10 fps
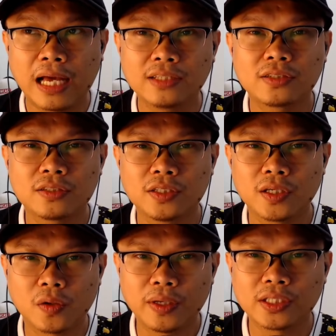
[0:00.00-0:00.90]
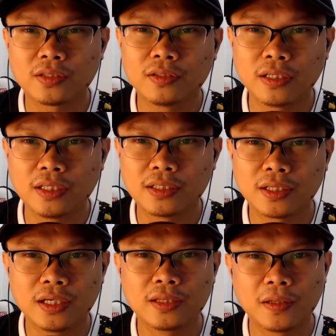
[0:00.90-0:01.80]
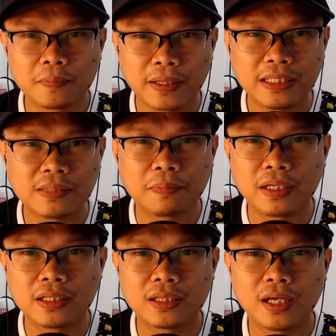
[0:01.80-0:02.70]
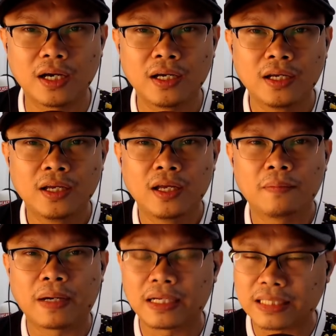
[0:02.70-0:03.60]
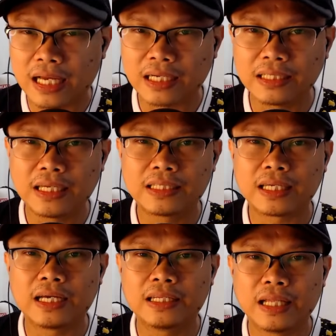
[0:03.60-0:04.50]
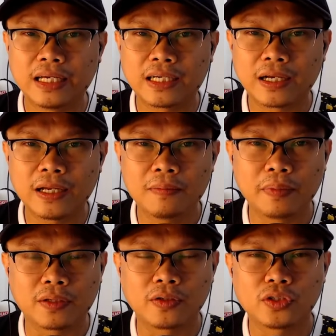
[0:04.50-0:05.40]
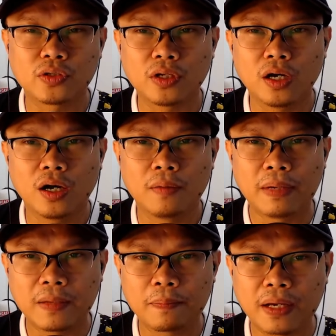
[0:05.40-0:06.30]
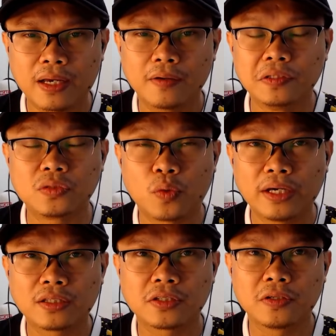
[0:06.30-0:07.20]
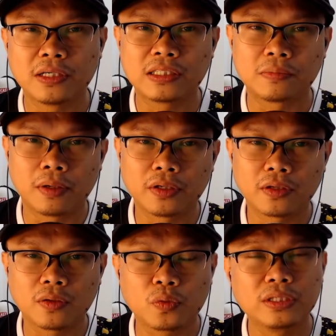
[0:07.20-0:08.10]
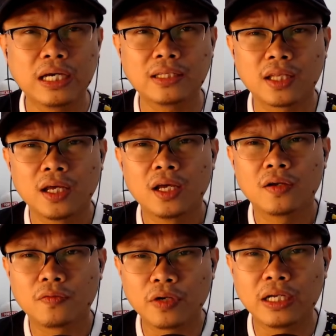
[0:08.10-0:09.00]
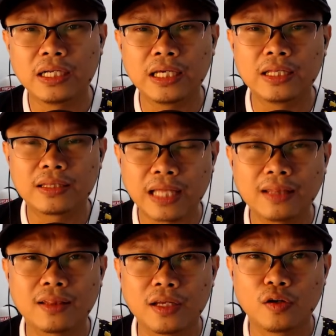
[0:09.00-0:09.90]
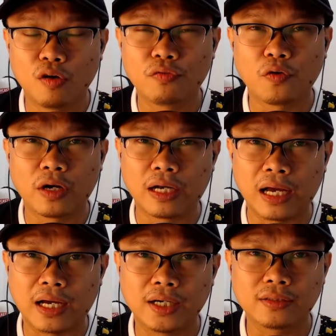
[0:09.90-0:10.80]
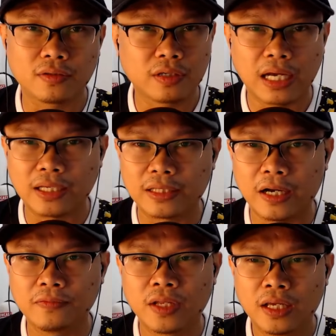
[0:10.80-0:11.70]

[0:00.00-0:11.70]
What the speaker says: answer to your question is it depends, but para sa akin, it's unlikely because Manny Pacquiao is wiser, is smarter, will not really intently go for a knockout or a knockdown.